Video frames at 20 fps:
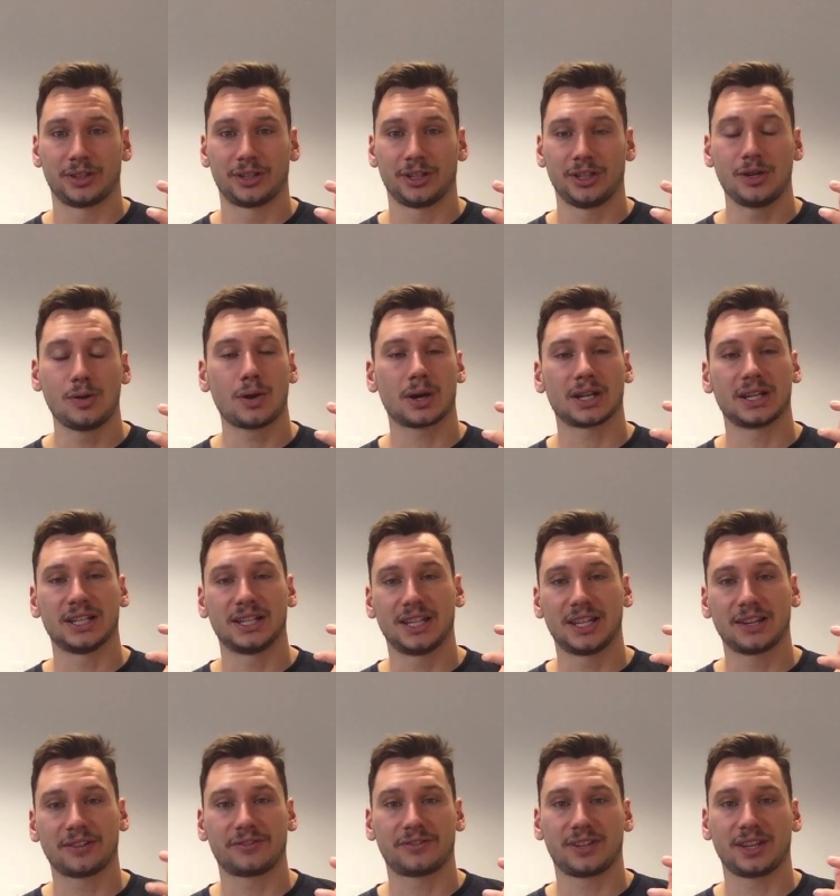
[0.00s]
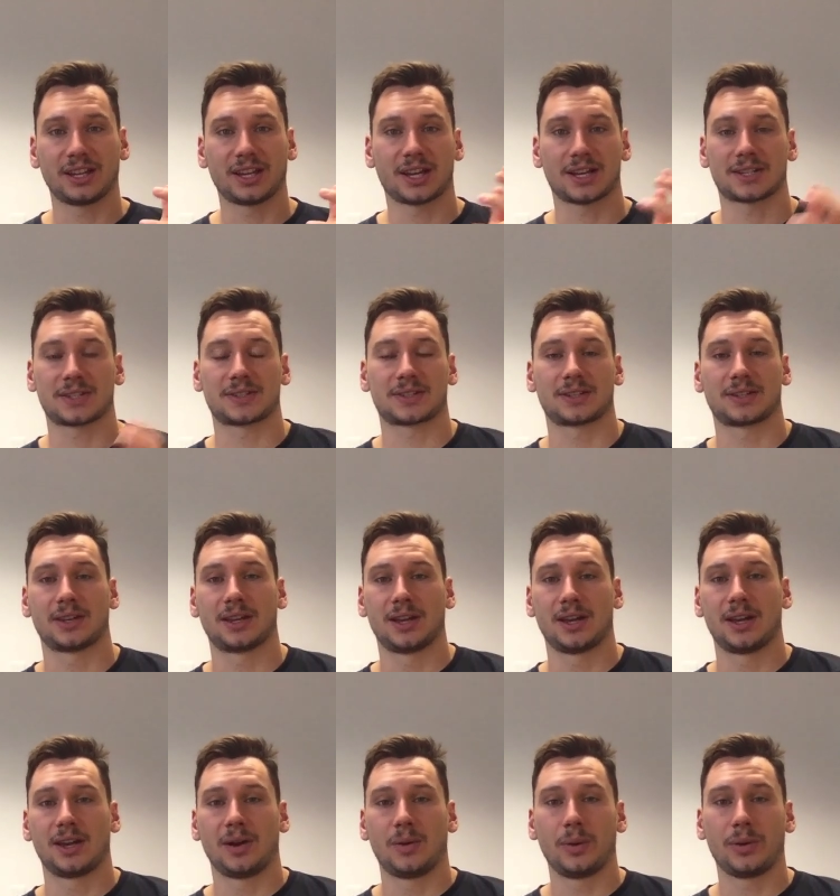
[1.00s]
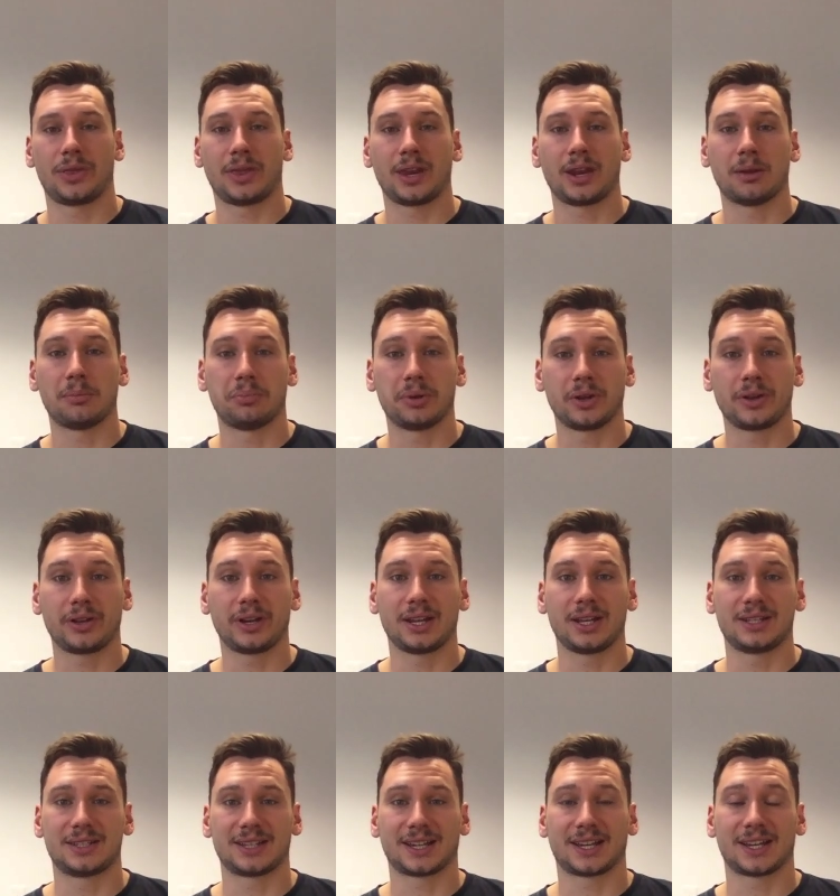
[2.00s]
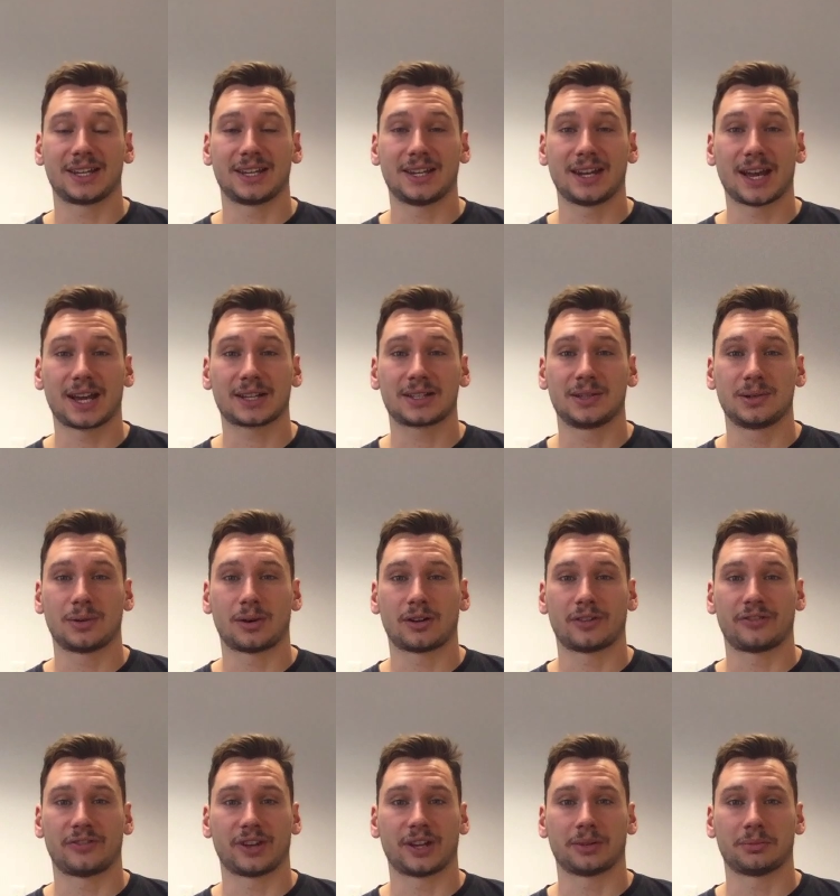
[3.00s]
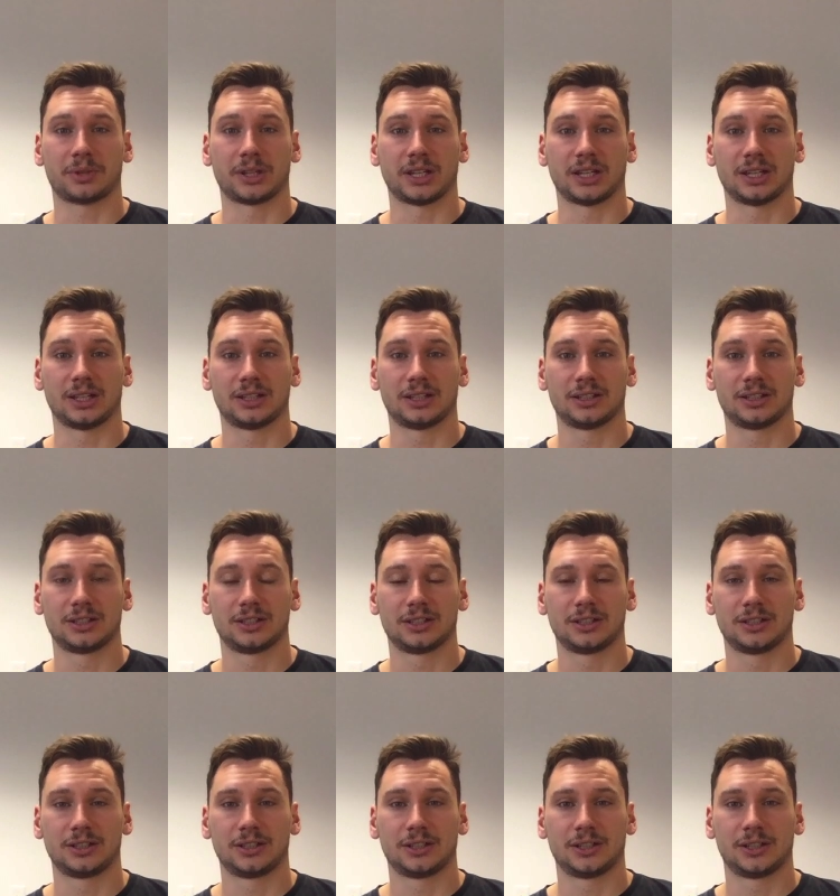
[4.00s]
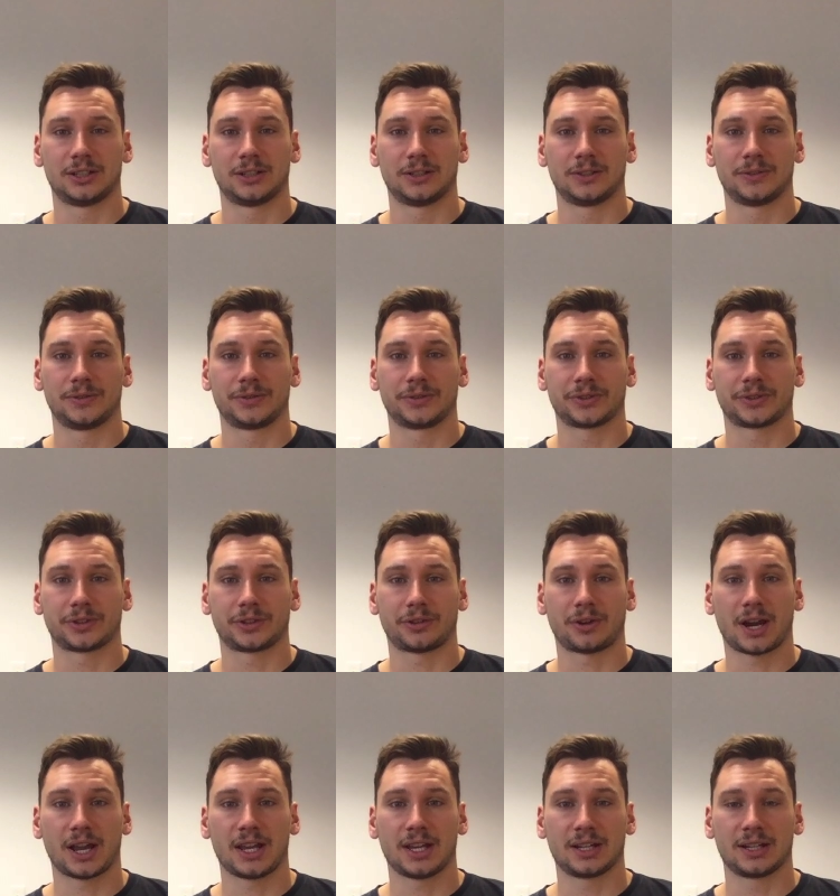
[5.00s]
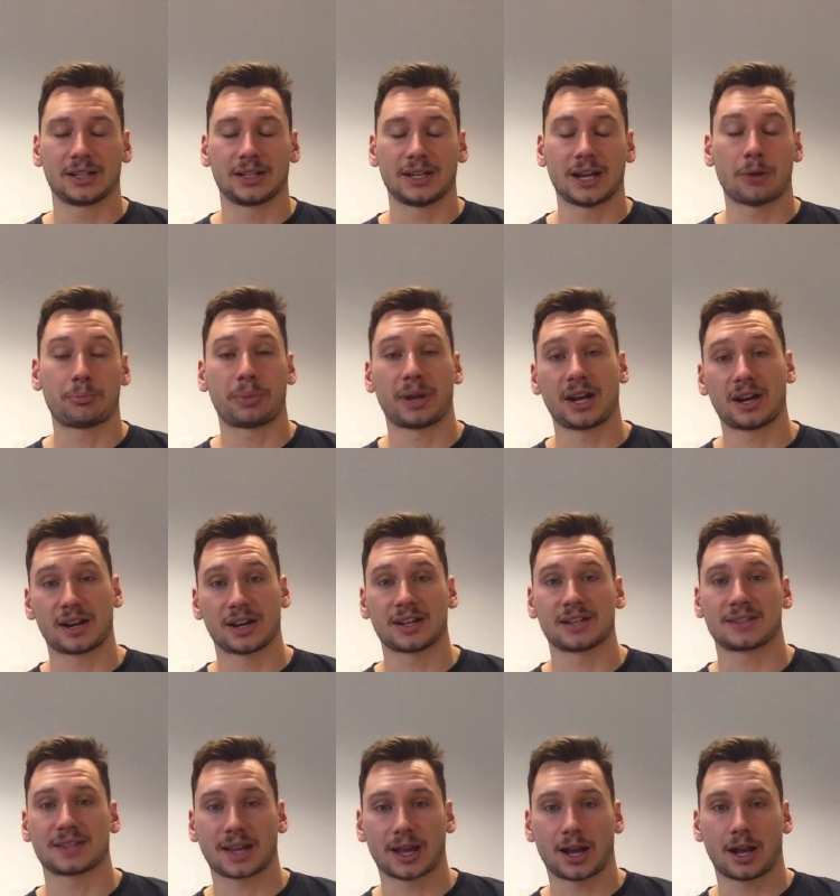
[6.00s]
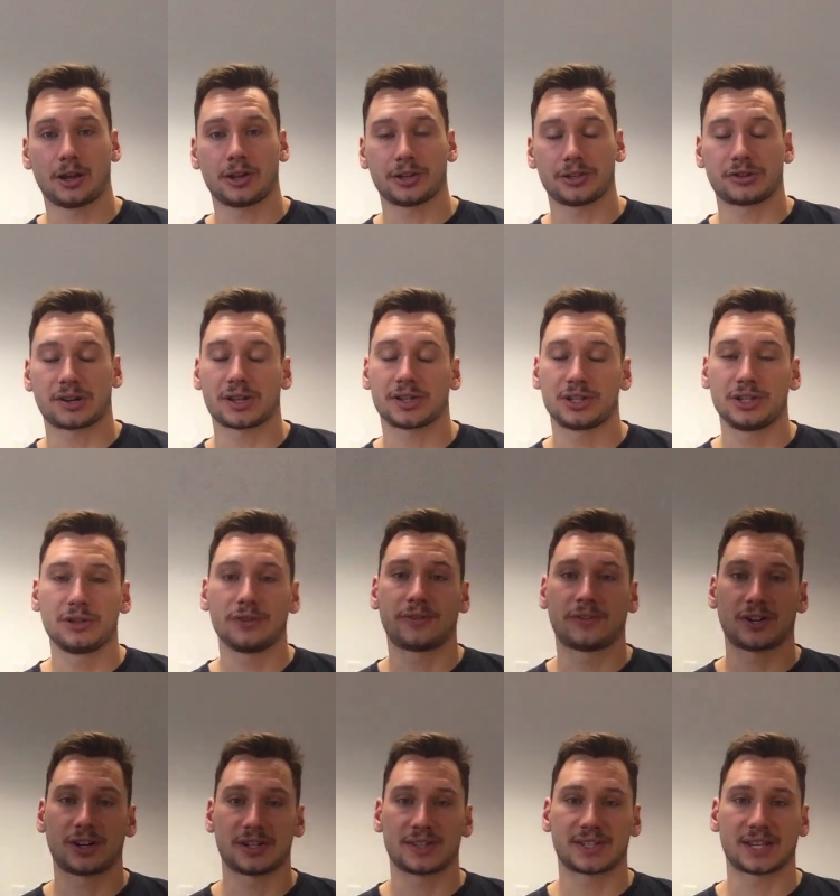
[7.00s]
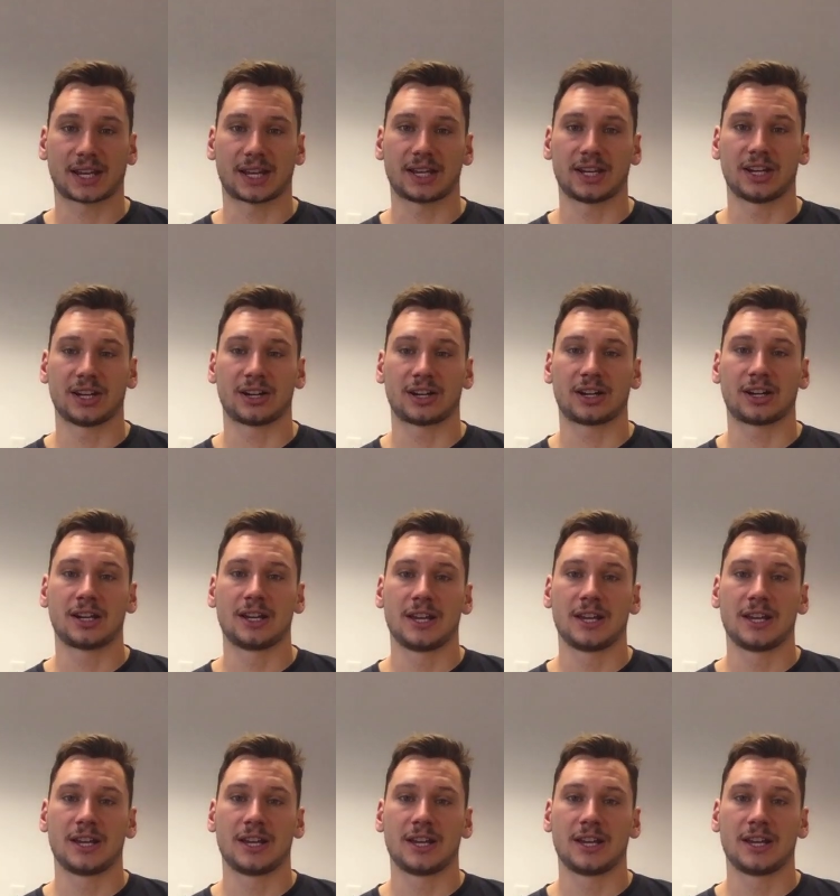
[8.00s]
You are gifting us with an ability to connect to our family, right? Now, parents, I'll address you for a second here.